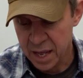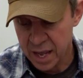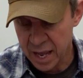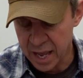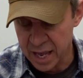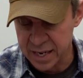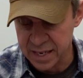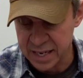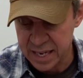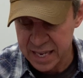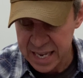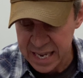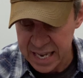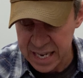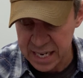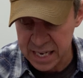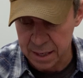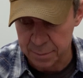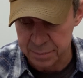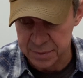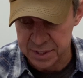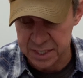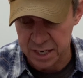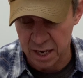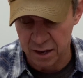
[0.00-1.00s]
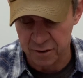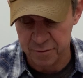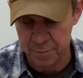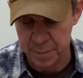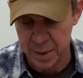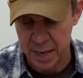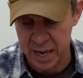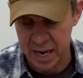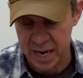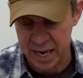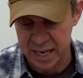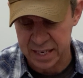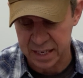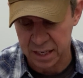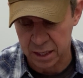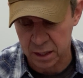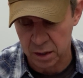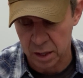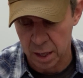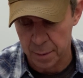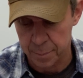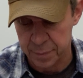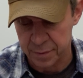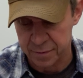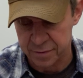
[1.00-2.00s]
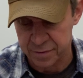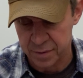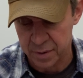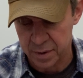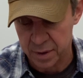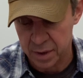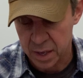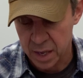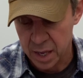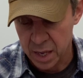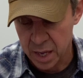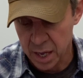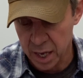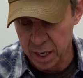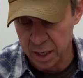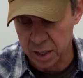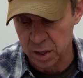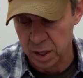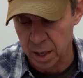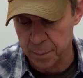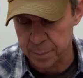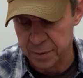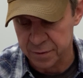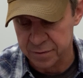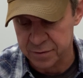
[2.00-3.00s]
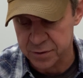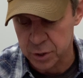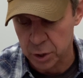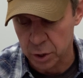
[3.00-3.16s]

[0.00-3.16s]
and hid himself behind a clump of